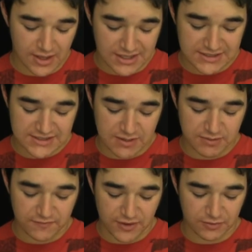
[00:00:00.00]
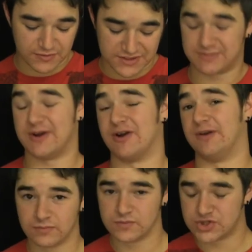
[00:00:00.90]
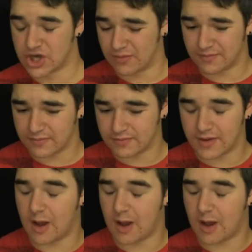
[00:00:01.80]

Instead, be filled with the Spirit. So,